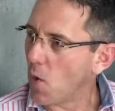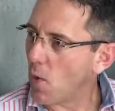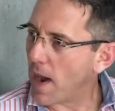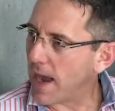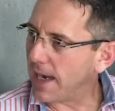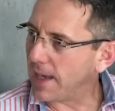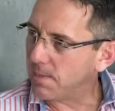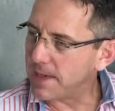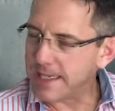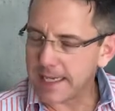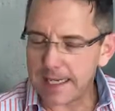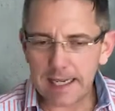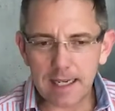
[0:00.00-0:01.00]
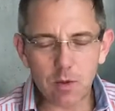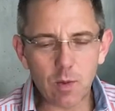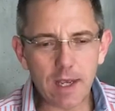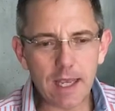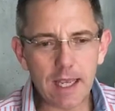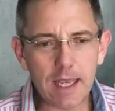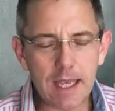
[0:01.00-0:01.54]
while in particular,
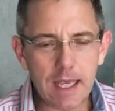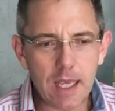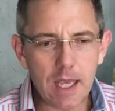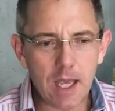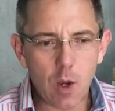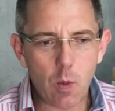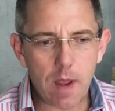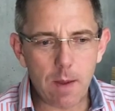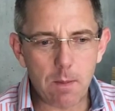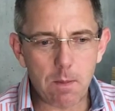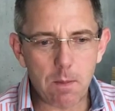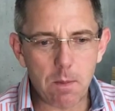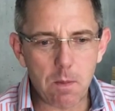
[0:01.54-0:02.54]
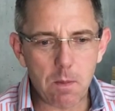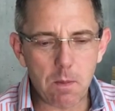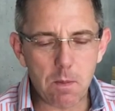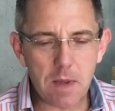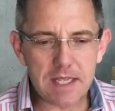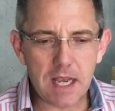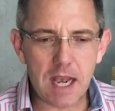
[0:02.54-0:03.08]
where
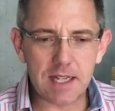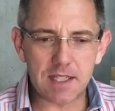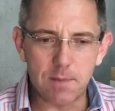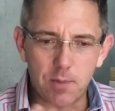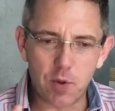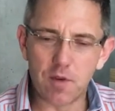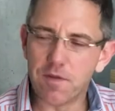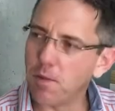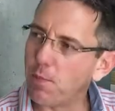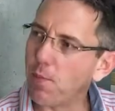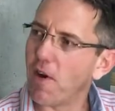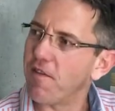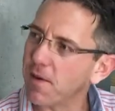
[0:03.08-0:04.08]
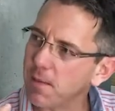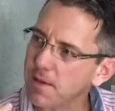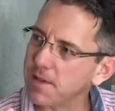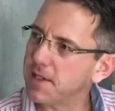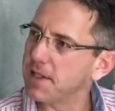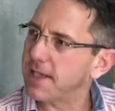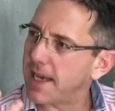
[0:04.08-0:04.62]
besides a beautiful, profitable,
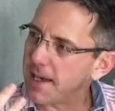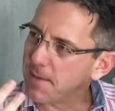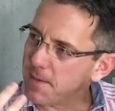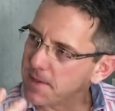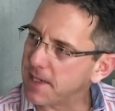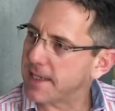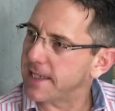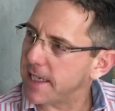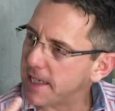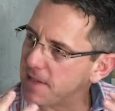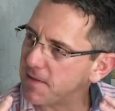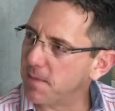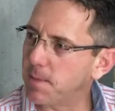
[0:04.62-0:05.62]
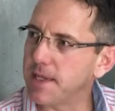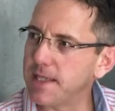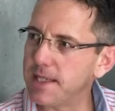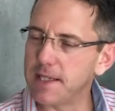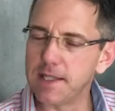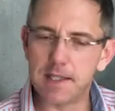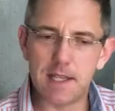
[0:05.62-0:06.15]
sustainable, successful
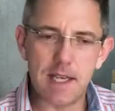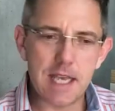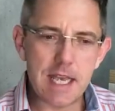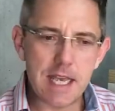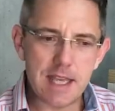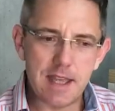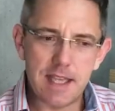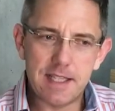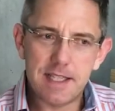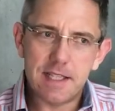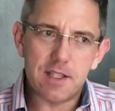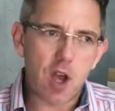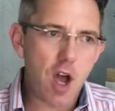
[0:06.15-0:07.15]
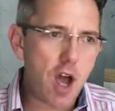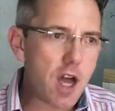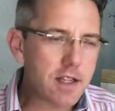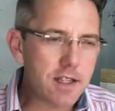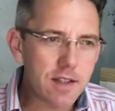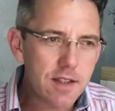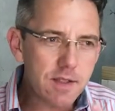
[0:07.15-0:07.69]
business, there's this
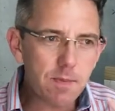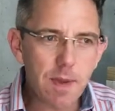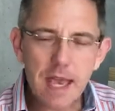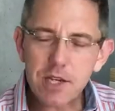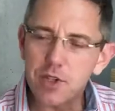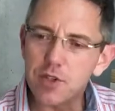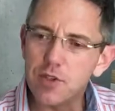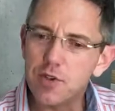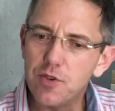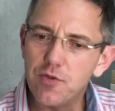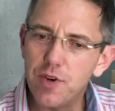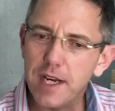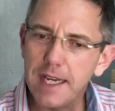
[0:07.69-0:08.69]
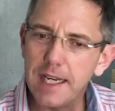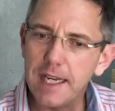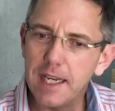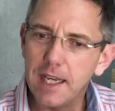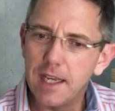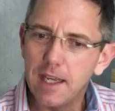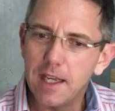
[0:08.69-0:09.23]
heart and this passion to really,
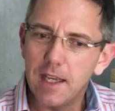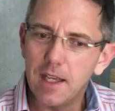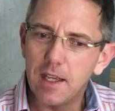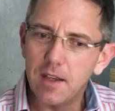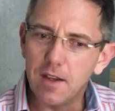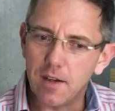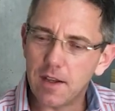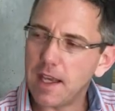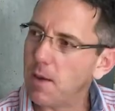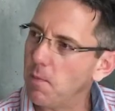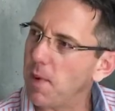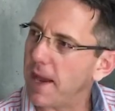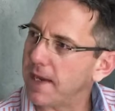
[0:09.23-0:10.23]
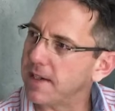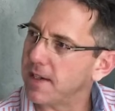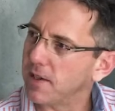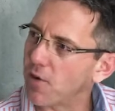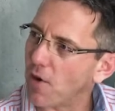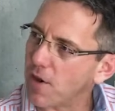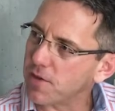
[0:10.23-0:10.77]
you know, impact at
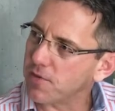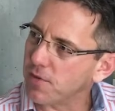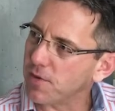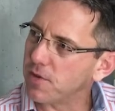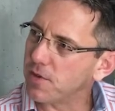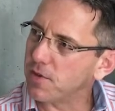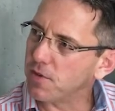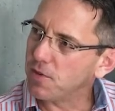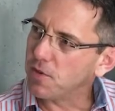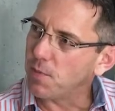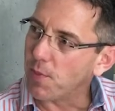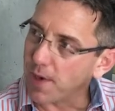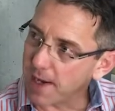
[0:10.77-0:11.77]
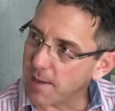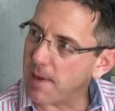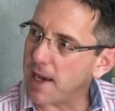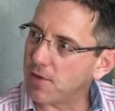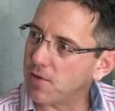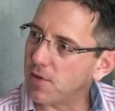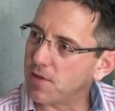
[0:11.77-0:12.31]
grassroots, to bring
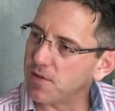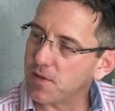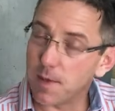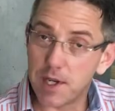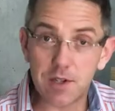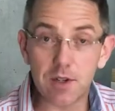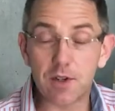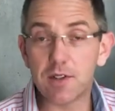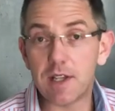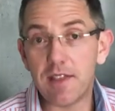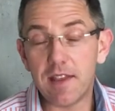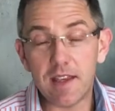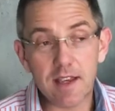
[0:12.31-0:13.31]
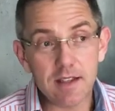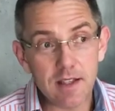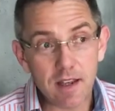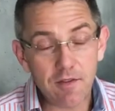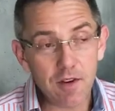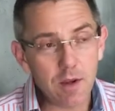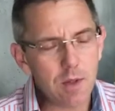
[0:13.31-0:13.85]
about transformation. Because I think in South
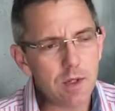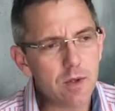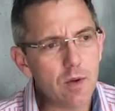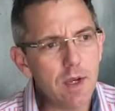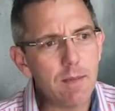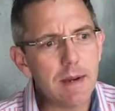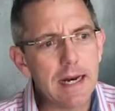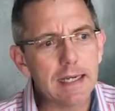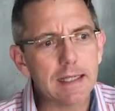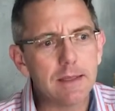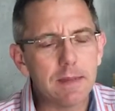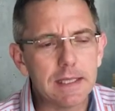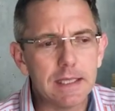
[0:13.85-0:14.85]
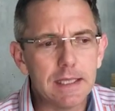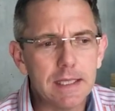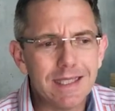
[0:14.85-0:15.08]
Africa we talk about it, but